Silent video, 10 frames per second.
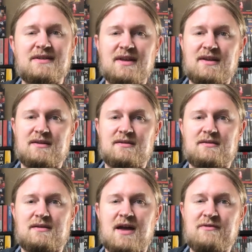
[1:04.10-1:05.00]

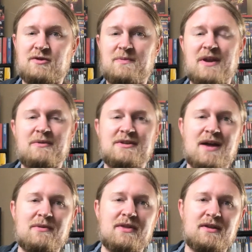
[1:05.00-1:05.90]
is, after spending much
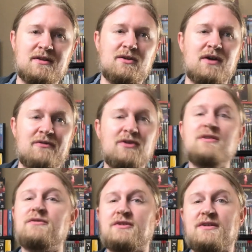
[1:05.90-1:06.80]
time with it, at first
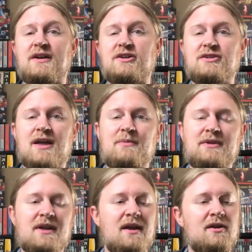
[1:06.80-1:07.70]
I was just saying a shape, but
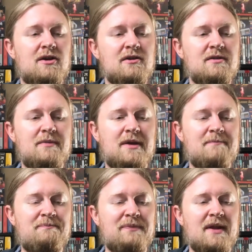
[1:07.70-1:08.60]
then it occurred to me
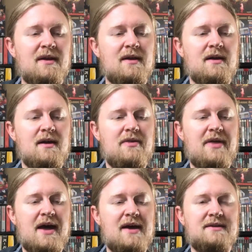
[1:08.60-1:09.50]

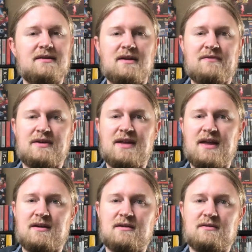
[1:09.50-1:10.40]
that if I
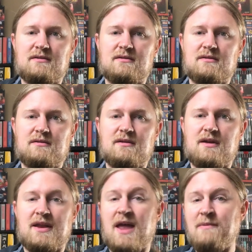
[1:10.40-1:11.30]
take
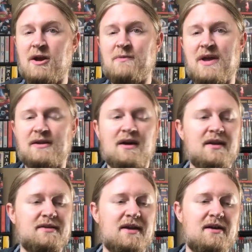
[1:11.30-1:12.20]
an A minor
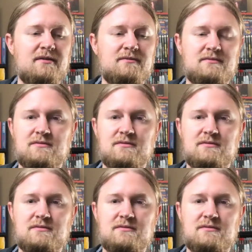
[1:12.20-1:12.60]
pentatonic scale,